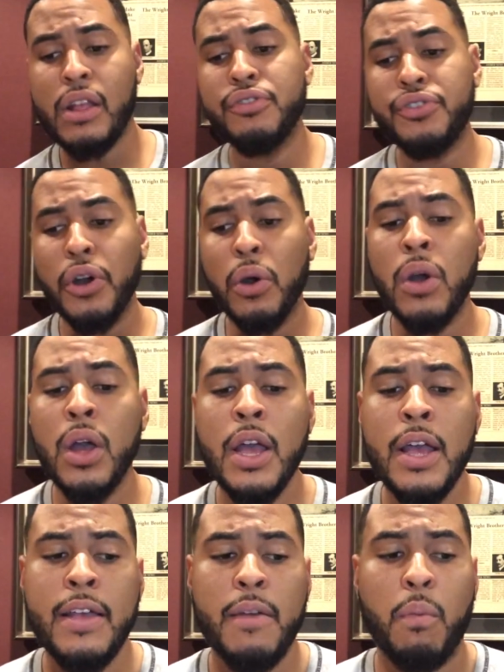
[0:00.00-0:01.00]
So
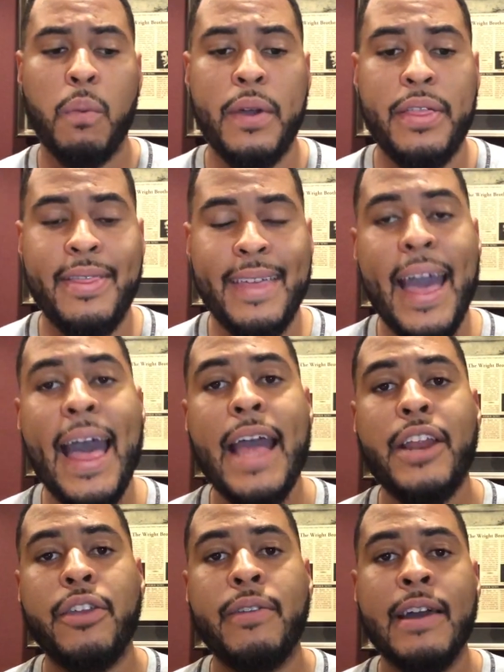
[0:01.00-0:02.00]
with
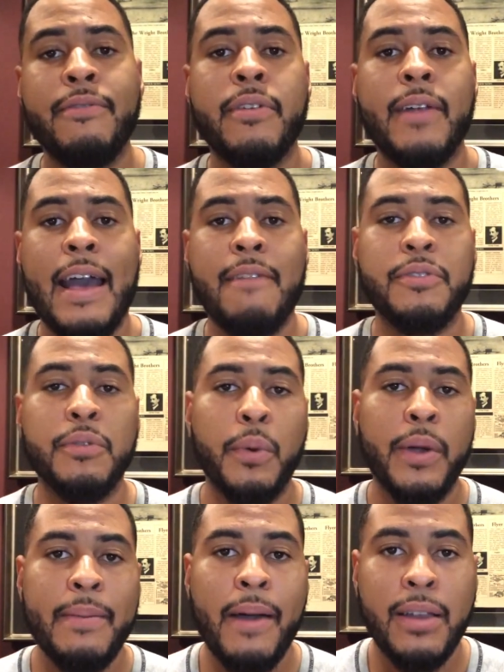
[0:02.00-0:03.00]
that, you never have to
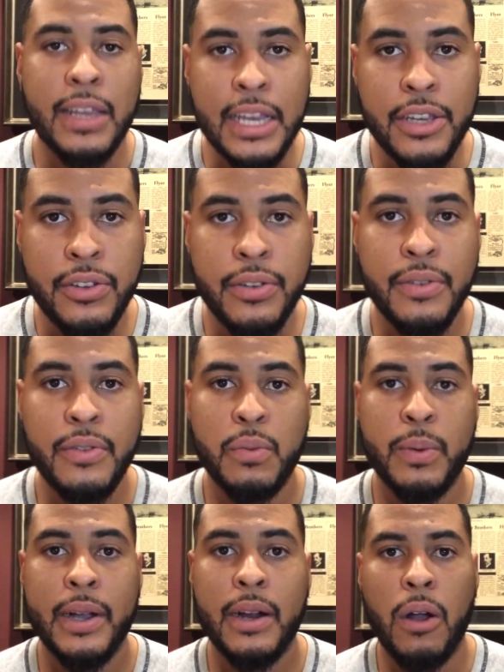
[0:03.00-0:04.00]
worry about issues
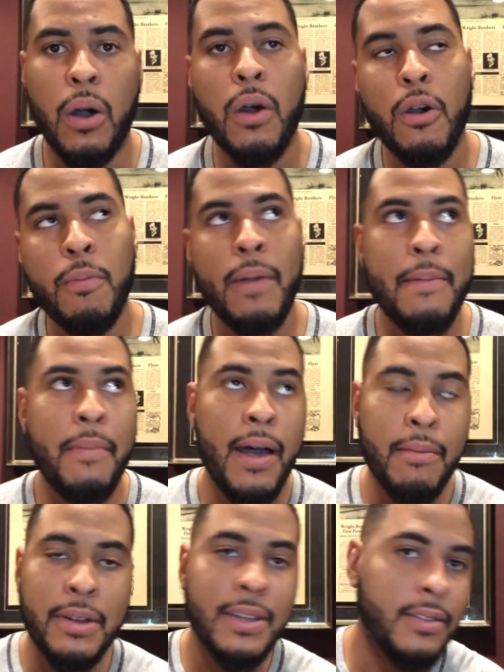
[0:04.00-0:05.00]
where, oh, my
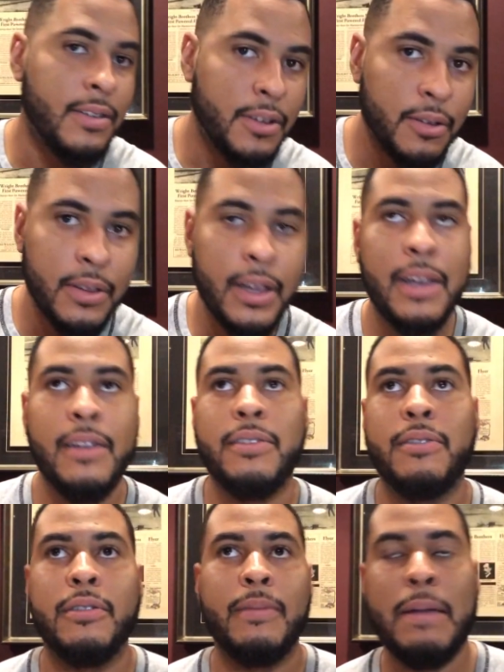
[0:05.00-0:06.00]
mom doesn't do
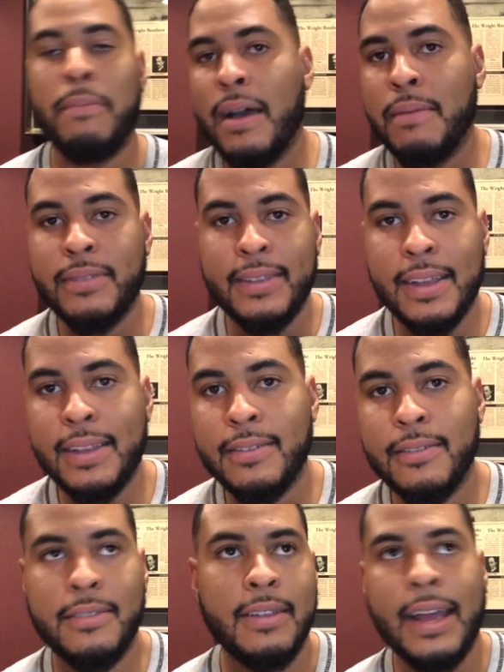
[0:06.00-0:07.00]
this, or my mom
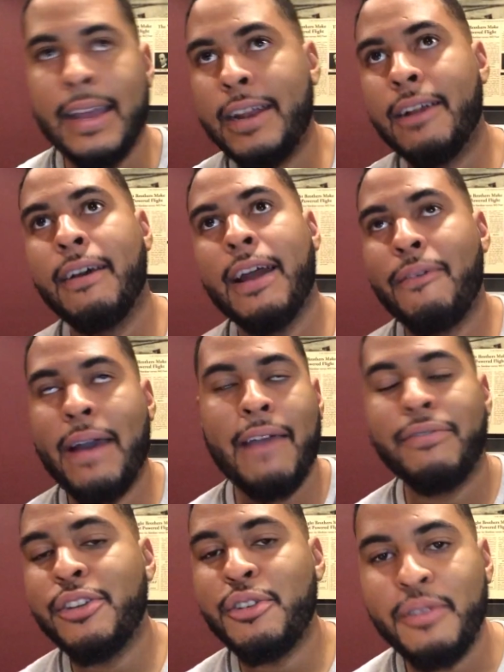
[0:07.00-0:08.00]
says, you know, I don't
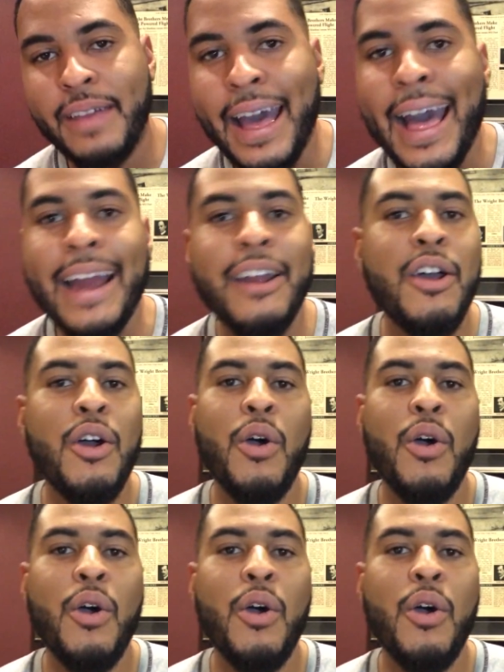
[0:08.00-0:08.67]
have to do that,